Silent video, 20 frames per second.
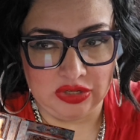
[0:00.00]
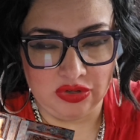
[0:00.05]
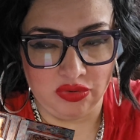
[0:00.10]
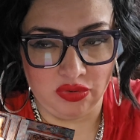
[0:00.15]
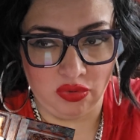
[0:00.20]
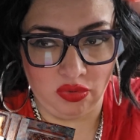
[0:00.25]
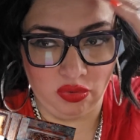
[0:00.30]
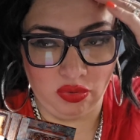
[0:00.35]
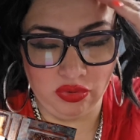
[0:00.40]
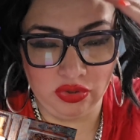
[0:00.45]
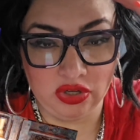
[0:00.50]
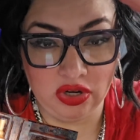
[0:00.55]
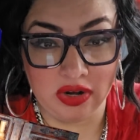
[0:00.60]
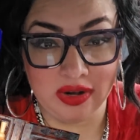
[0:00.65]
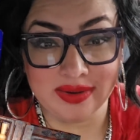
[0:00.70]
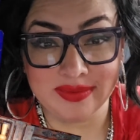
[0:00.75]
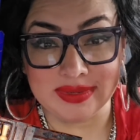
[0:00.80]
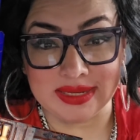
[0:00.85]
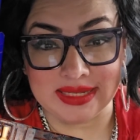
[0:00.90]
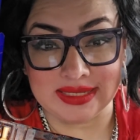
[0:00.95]
and your old
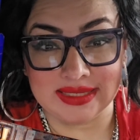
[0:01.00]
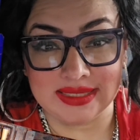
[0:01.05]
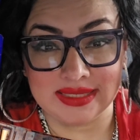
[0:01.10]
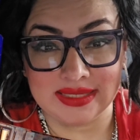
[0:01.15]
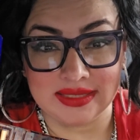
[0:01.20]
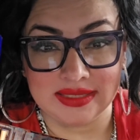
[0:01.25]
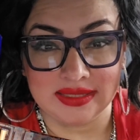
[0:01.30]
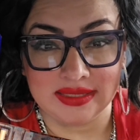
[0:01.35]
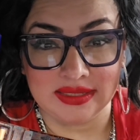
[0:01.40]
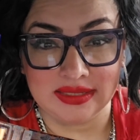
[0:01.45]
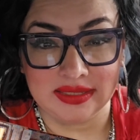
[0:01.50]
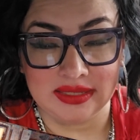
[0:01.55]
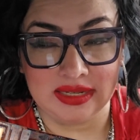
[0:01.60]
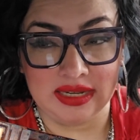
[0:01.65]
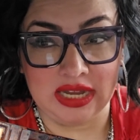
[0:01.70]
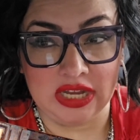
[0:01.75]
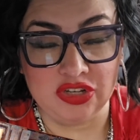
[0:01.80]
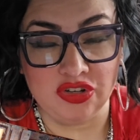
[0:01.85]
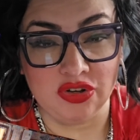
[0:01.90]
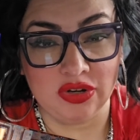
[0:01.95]
garments,
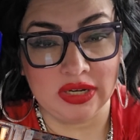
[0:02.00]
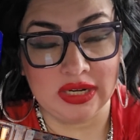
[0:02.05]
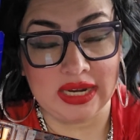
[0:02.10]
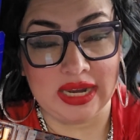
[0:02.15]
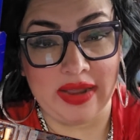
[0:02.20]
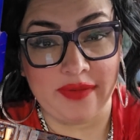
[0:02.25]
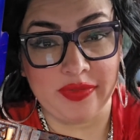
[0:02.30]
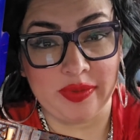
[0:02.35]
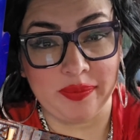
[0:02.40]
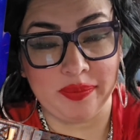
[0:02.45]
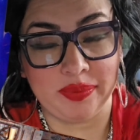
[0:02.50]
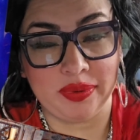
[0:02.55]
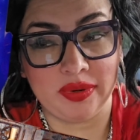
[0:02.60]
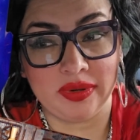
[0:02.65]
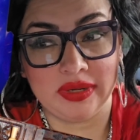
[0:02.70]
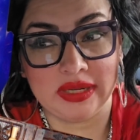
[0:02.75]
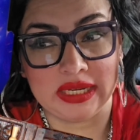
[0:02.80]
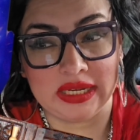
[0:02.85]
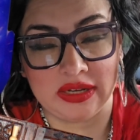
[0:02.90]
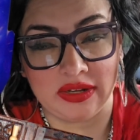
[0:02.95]
and you're going to have to
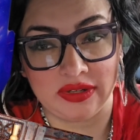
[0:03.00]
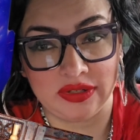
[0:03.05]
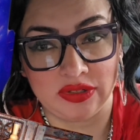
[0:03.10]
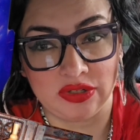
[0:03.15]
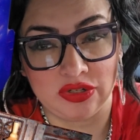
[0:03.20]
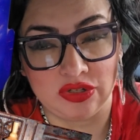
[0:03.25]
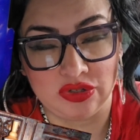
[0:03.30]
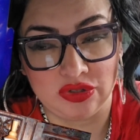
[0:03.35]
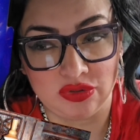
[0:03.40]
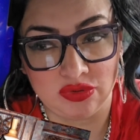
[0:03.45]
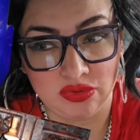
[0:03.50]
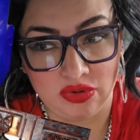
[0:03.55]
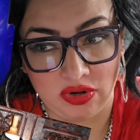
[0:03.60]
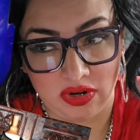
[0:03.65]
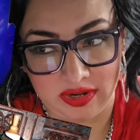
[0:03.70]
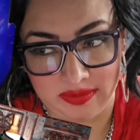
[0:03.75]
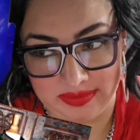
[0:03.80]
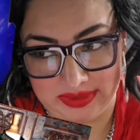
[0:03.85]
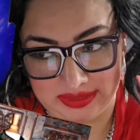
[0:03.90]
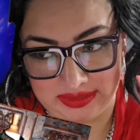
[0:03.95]
put on new
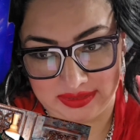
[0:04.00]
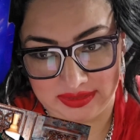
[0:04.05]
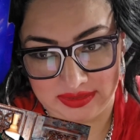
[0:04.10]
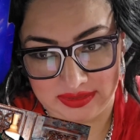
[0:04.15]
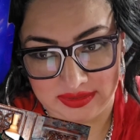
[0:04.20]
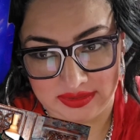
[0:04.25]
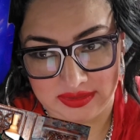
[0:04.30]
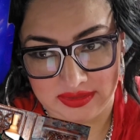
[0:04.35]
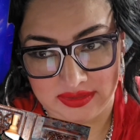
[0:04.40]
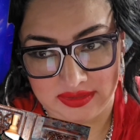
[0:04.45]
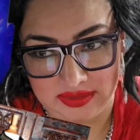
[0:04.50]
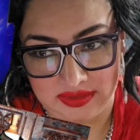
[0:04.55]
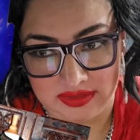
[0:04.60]
garments.